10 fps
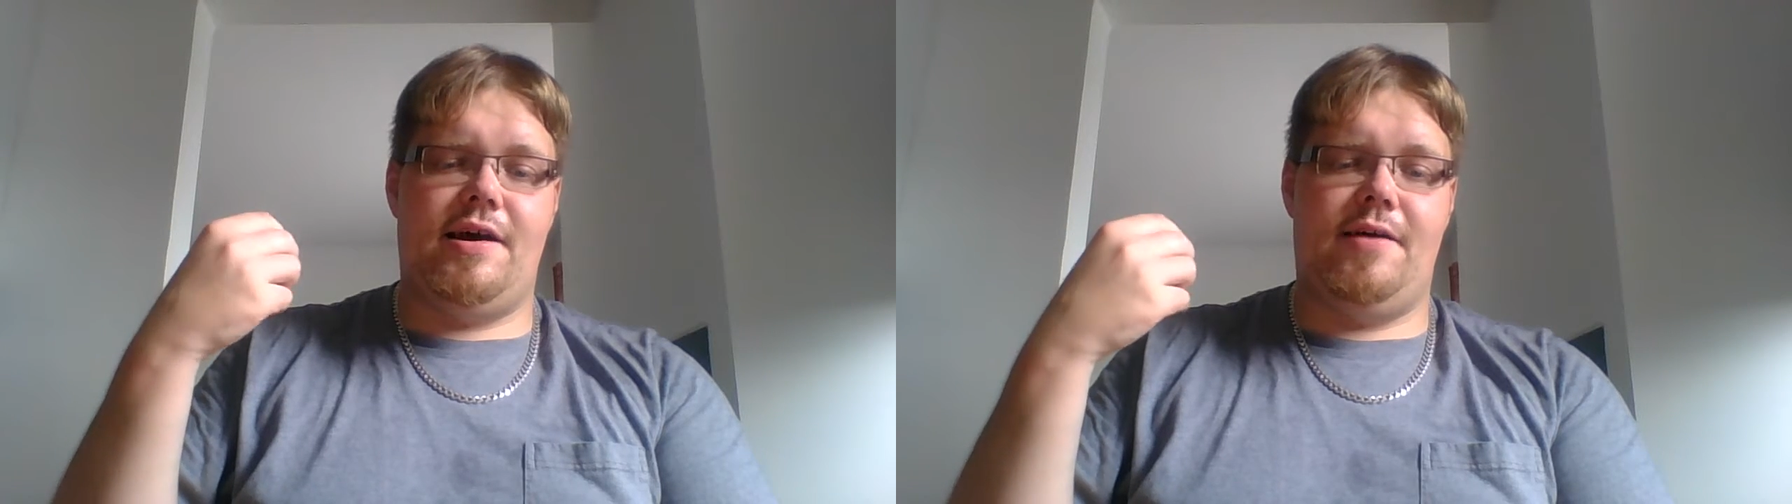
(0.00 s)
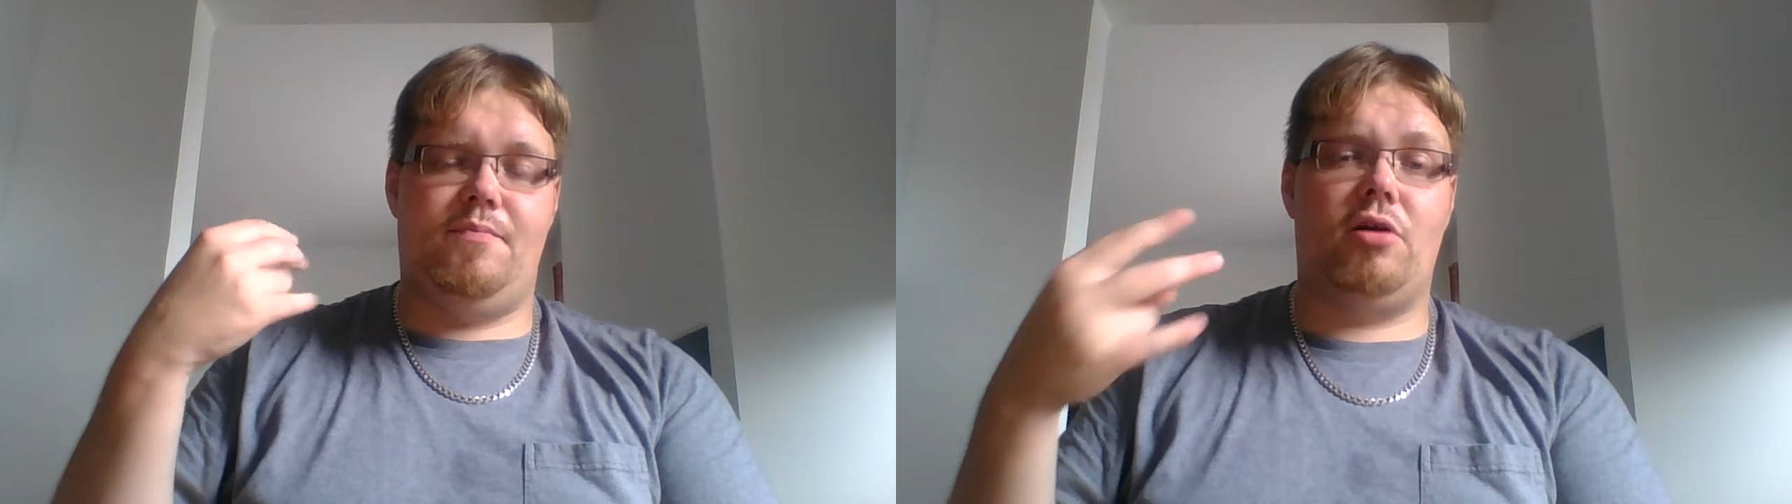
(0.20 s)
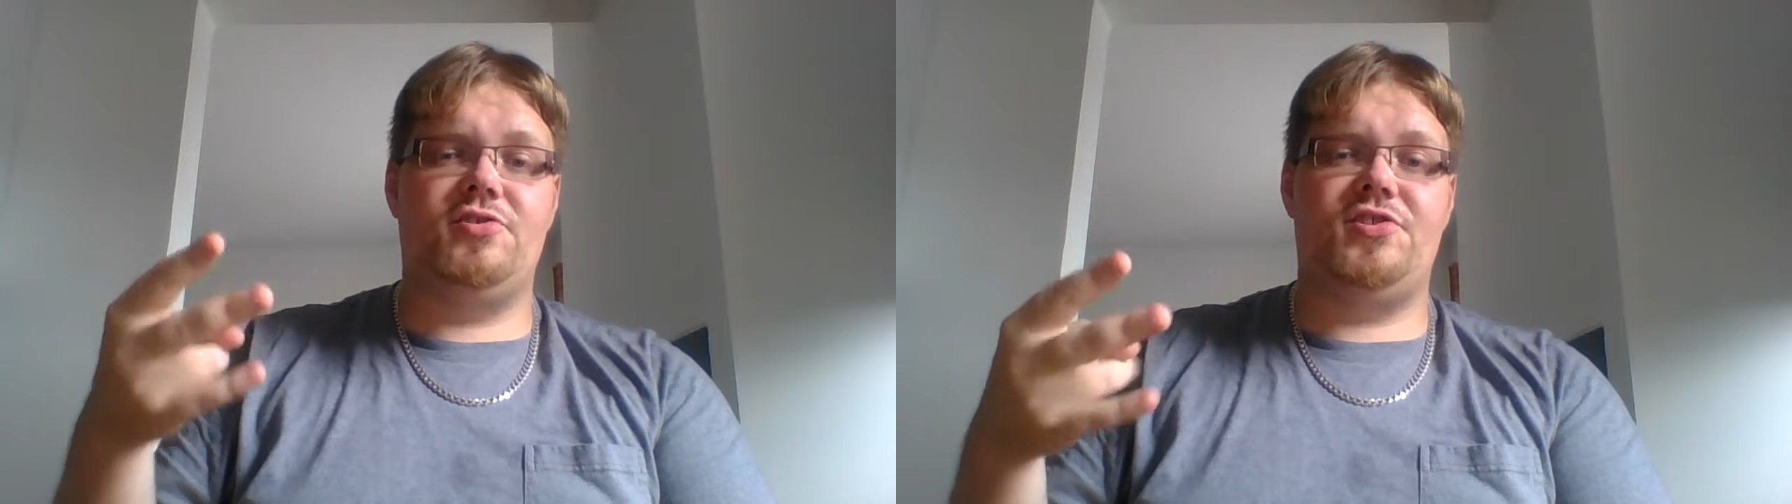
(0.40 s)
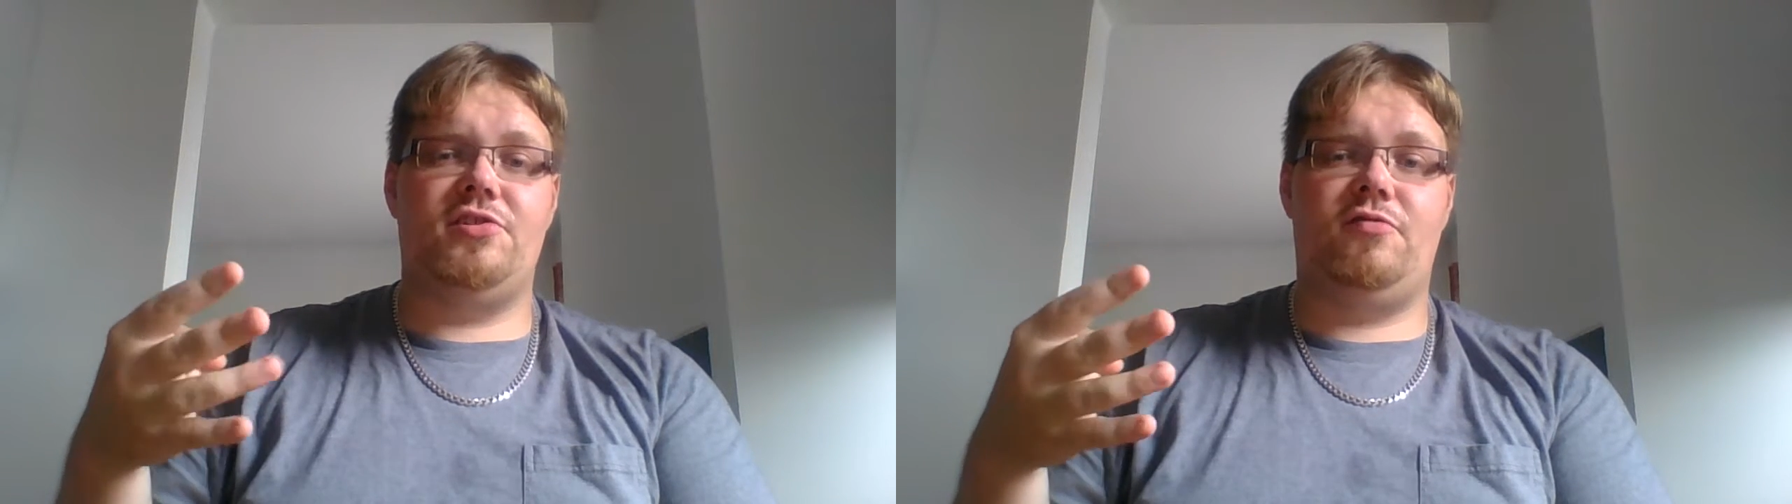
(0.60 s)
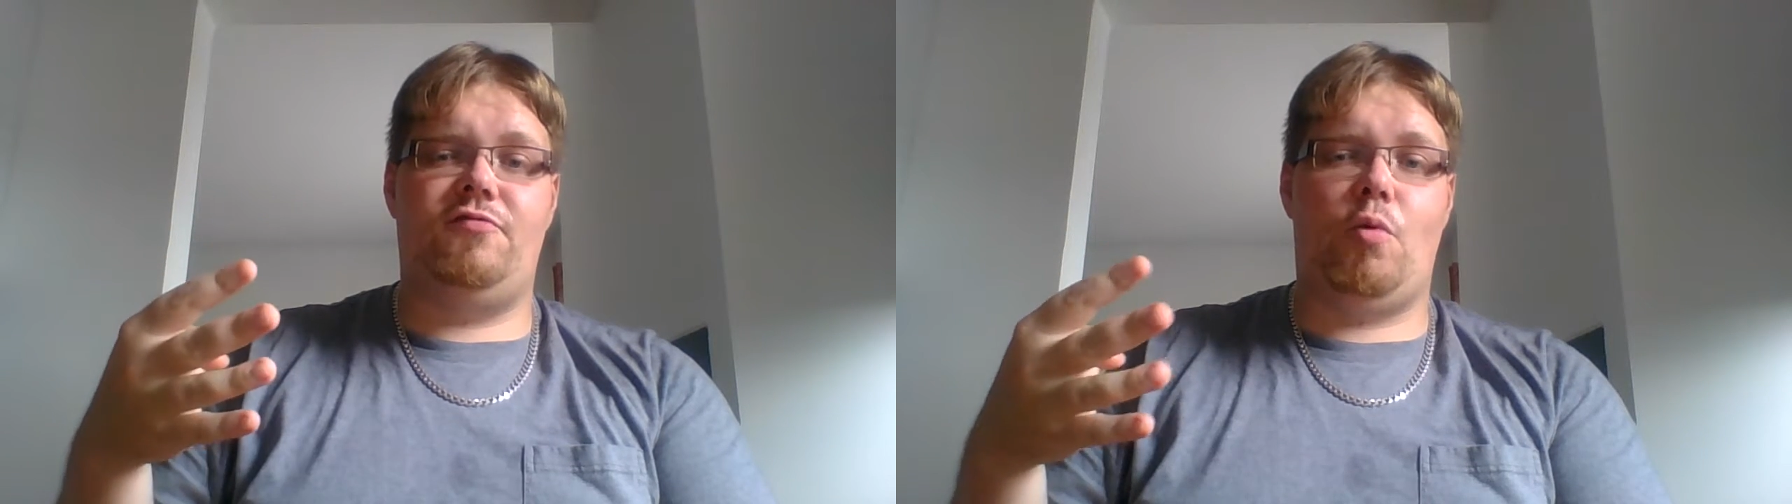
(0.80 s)

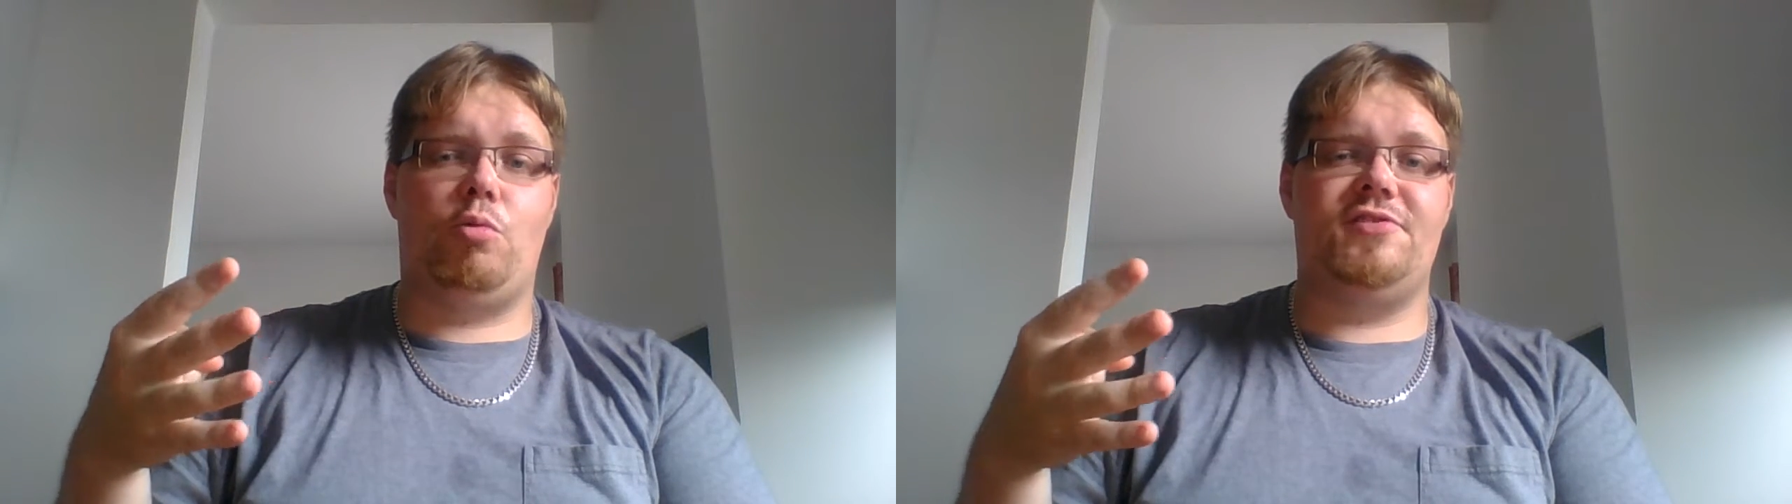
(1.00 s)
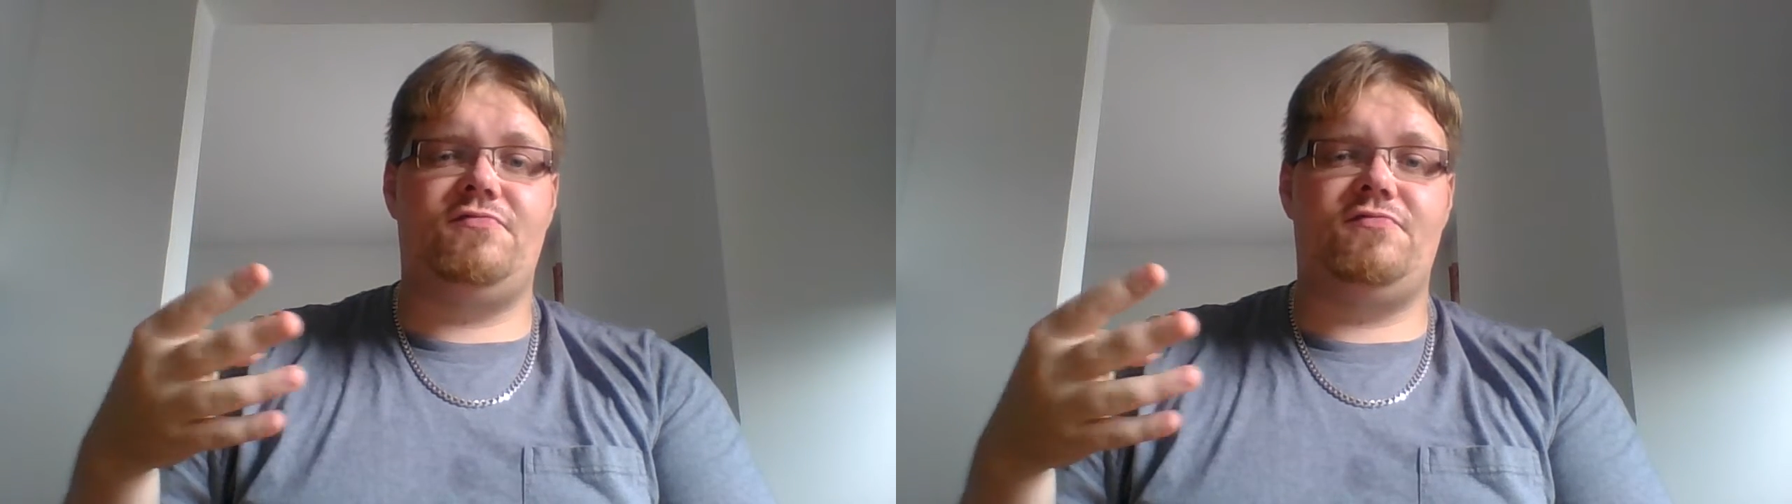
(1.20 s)
Personal force